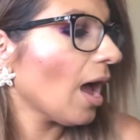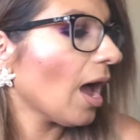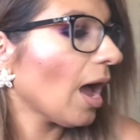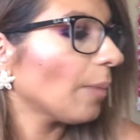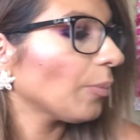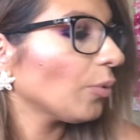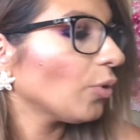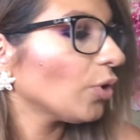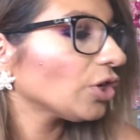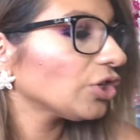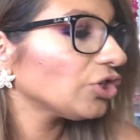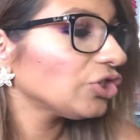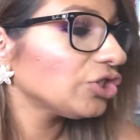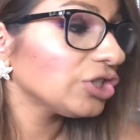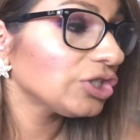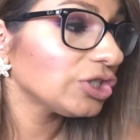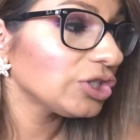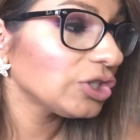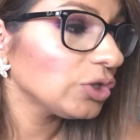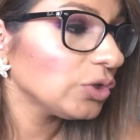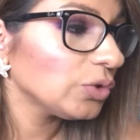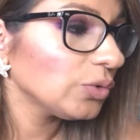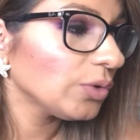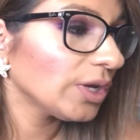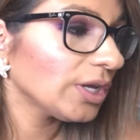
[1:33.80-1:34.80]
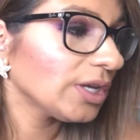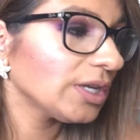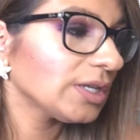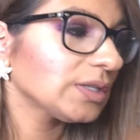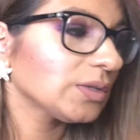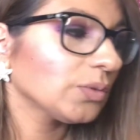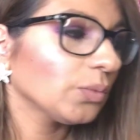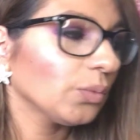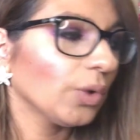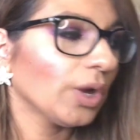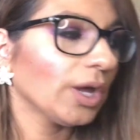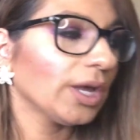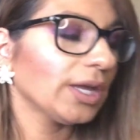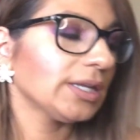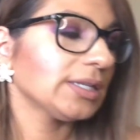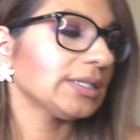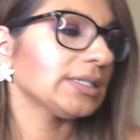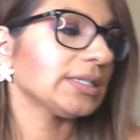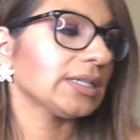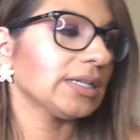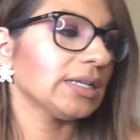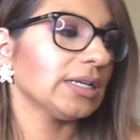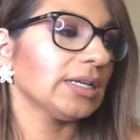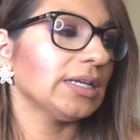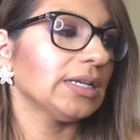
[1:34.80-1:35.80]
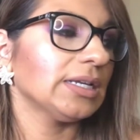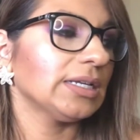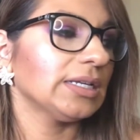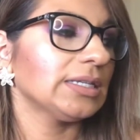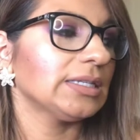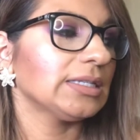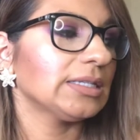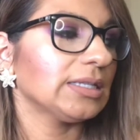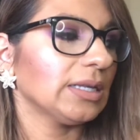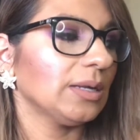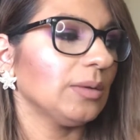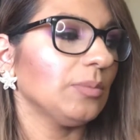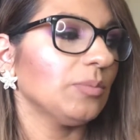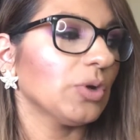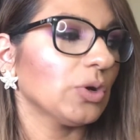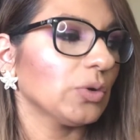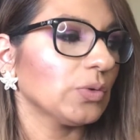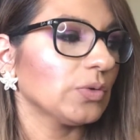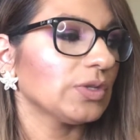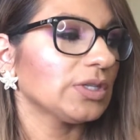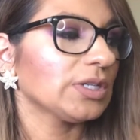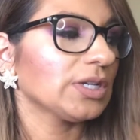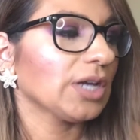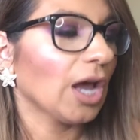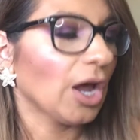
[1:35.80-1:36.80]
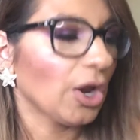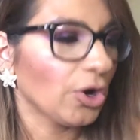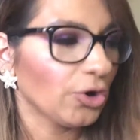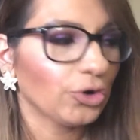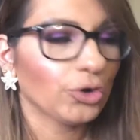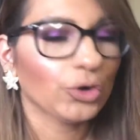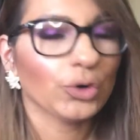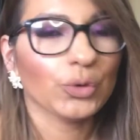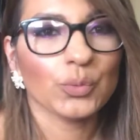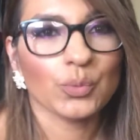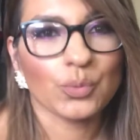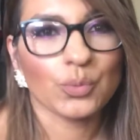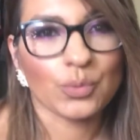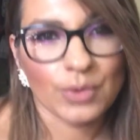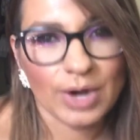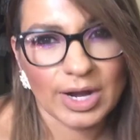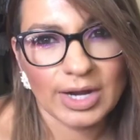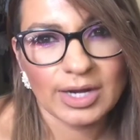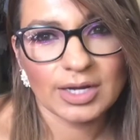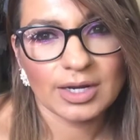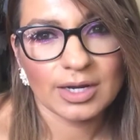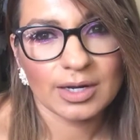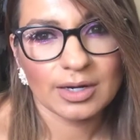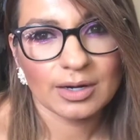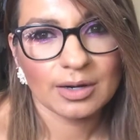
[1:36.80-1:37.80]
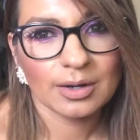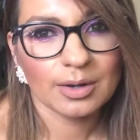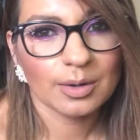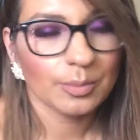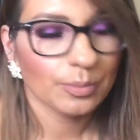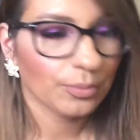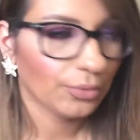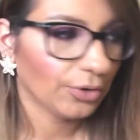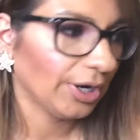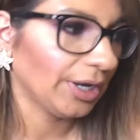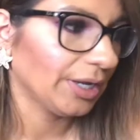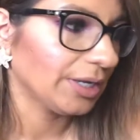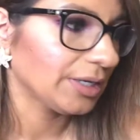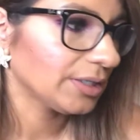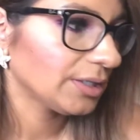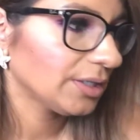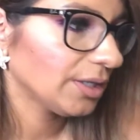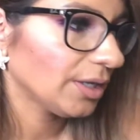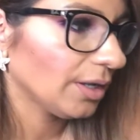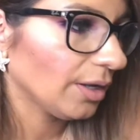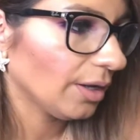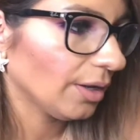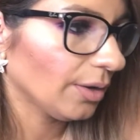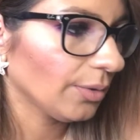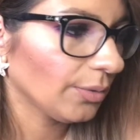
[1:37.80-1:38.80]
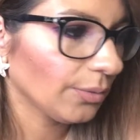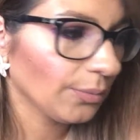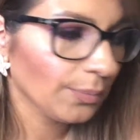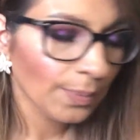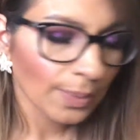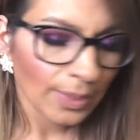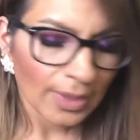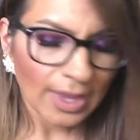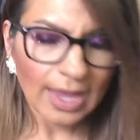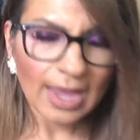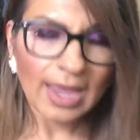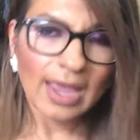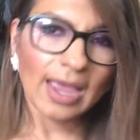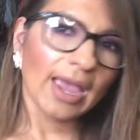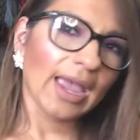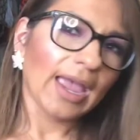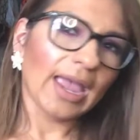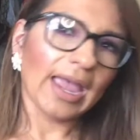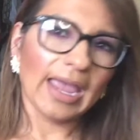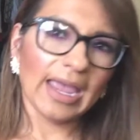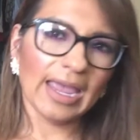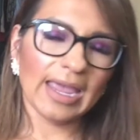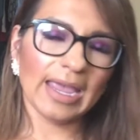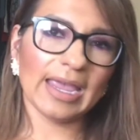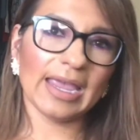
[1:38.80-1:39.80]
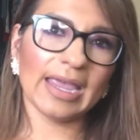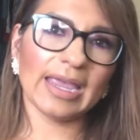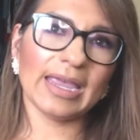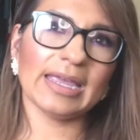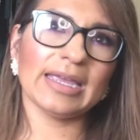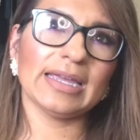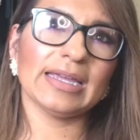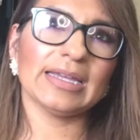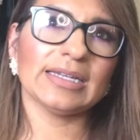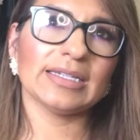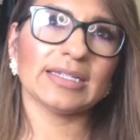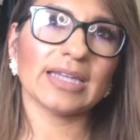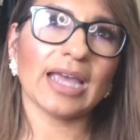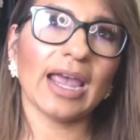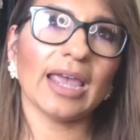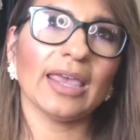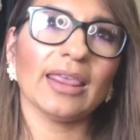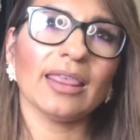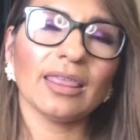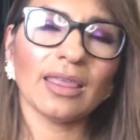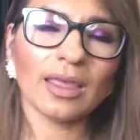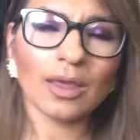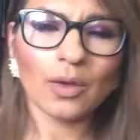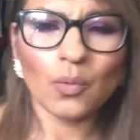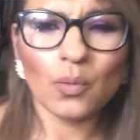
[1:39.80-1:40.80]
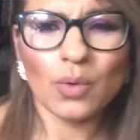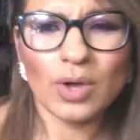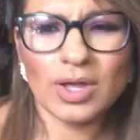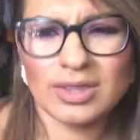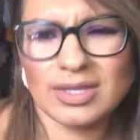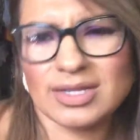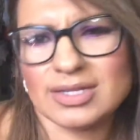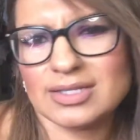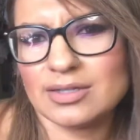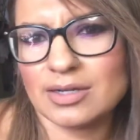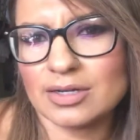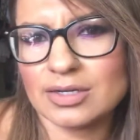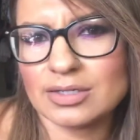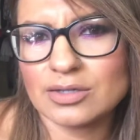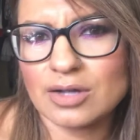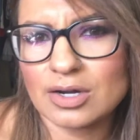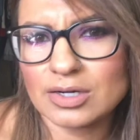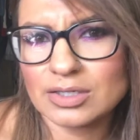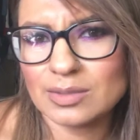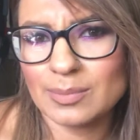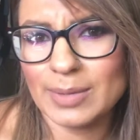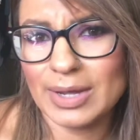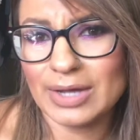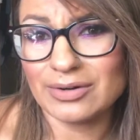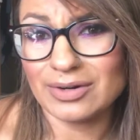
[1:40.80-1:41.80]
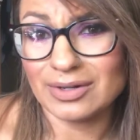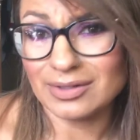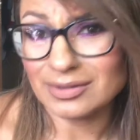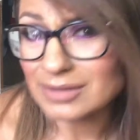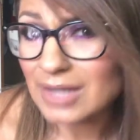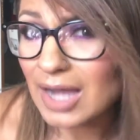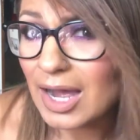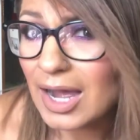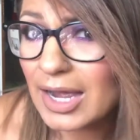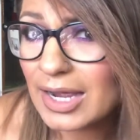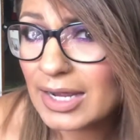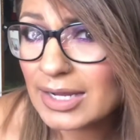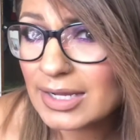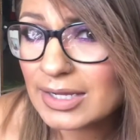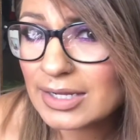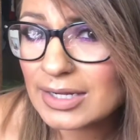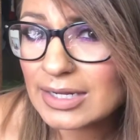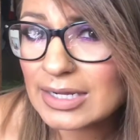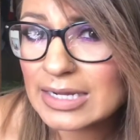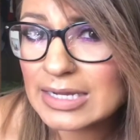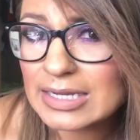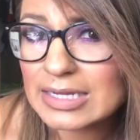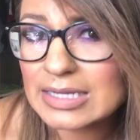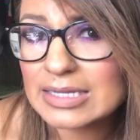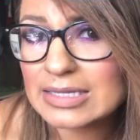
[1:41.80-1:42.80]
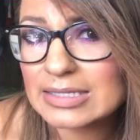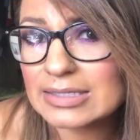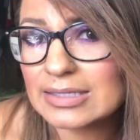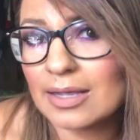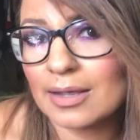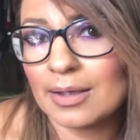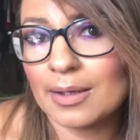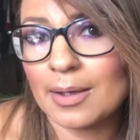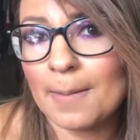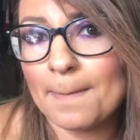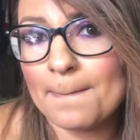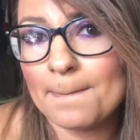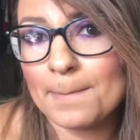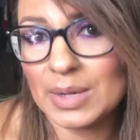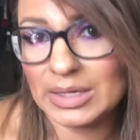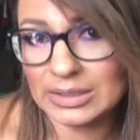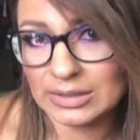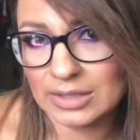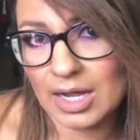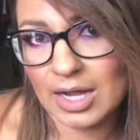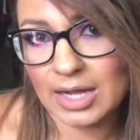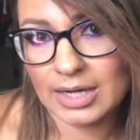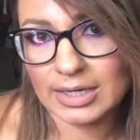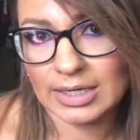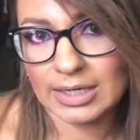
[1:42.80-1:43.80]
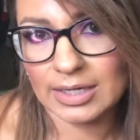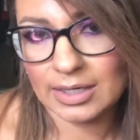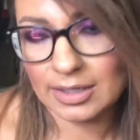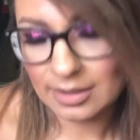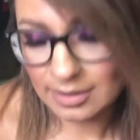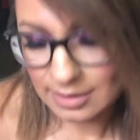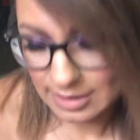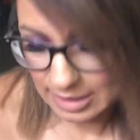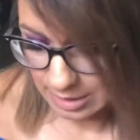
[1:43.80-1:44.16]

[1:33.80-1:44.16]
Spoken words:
Question 2 is, what is the most underrated brand to you? And I think one that's not talked about a lot is Milani. Now,